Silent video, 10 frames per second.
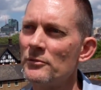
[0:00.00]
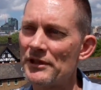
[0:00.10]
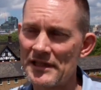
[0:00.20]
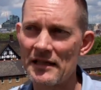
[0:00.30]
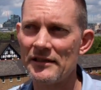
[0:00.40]

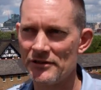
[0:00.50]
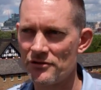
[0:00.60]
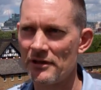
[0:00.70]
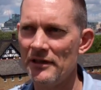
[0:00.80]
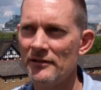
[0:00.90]
Britannia
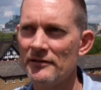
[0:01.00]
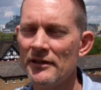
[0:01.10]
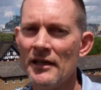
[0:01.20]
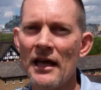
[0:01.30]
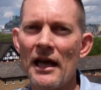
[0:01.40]
Street.
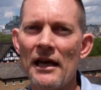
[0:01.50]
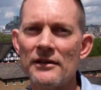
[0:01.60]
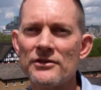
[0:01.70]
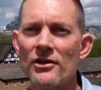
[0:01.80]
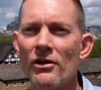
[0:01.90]

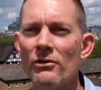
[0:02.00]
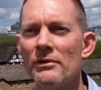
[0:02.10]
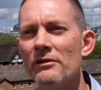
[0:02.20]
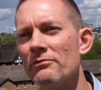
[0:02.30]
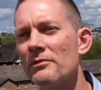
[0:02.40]
And so
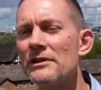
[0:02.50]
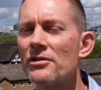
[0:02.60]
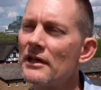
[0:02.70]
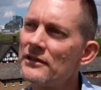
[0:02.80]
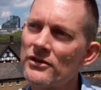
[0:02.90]
we
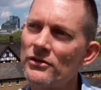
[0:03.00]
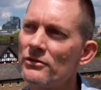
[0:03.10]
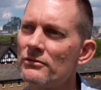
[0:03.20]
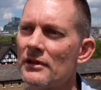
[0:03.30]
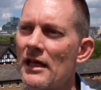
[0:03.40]
try
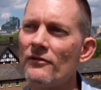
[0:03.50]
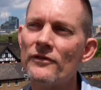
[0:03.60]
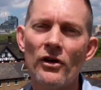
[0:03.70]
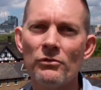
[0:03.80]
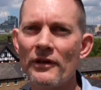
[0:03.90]
to get
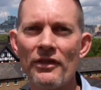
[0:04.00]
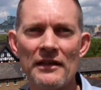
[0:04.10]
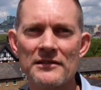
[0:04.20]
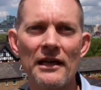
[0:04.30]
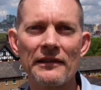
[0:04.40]
involved with
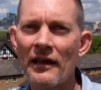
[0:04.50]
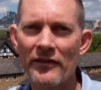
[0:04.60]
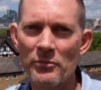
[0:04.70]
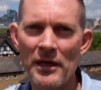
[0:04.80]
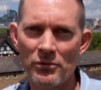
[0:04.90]
things like that
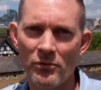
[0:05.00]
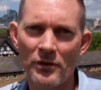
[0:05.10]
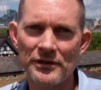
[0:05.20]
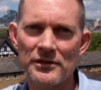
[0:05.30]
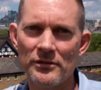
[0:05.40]
that people
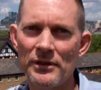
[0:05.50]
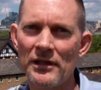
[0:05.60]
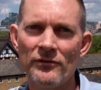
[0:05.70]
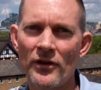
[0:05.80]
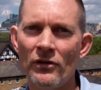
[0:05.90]
want to
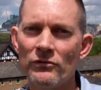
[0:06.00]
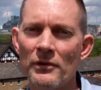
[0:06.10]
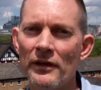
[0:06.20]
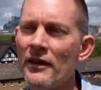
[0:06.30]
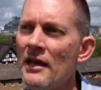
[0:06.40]
be involved
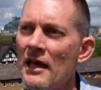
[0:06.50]
with.